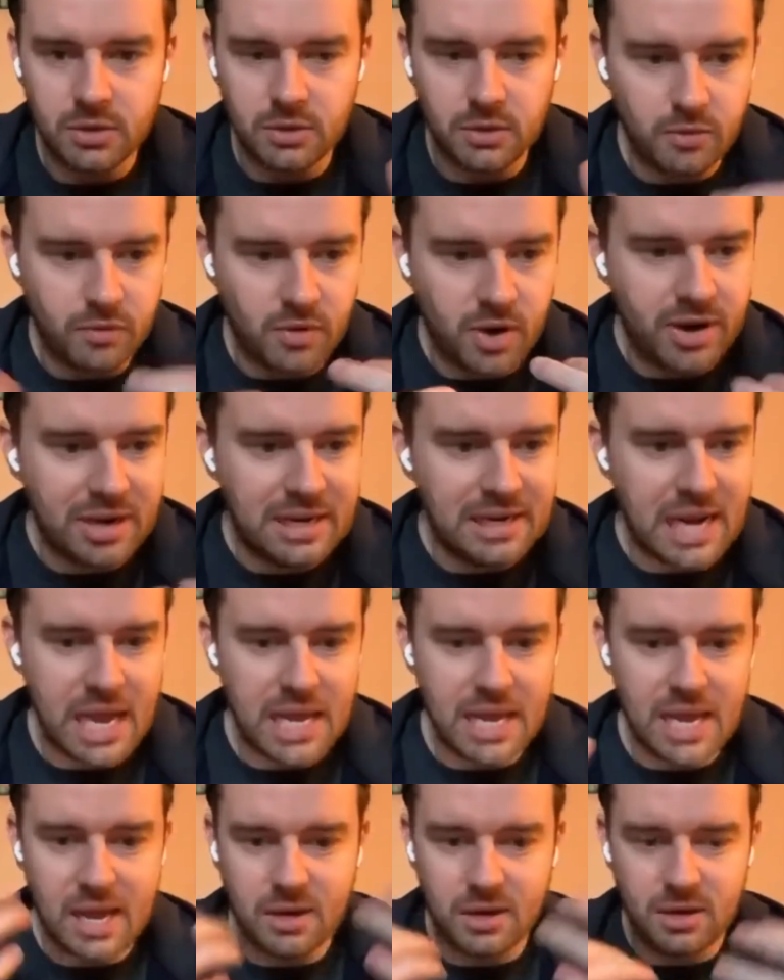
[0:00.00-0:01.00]
that are very
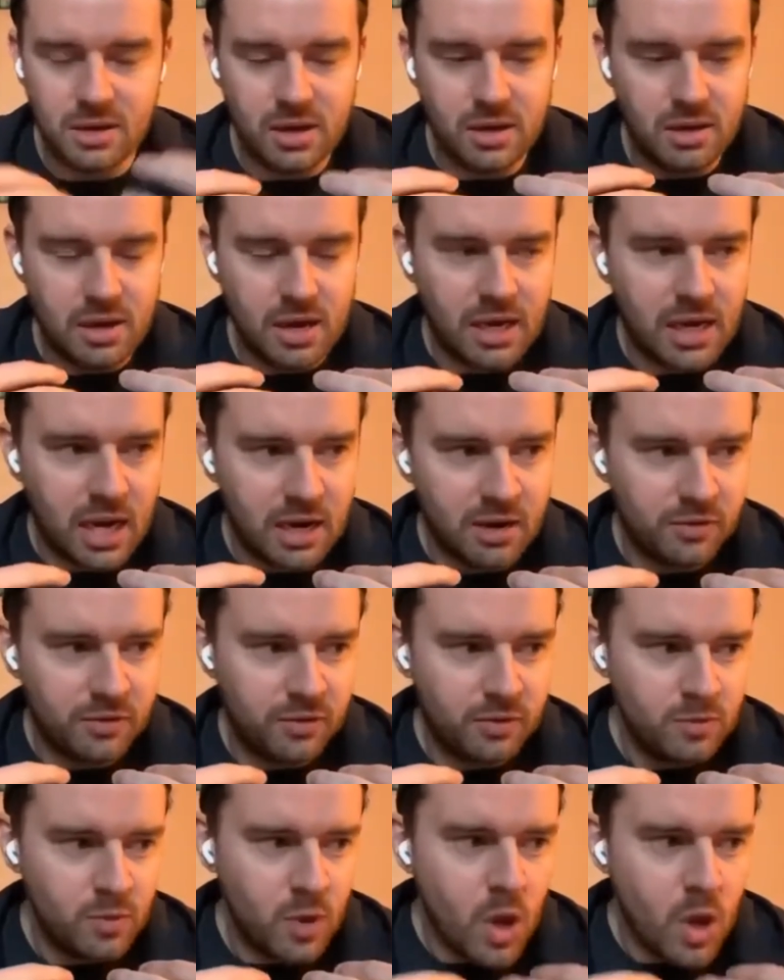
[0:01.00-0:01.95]
light and kind of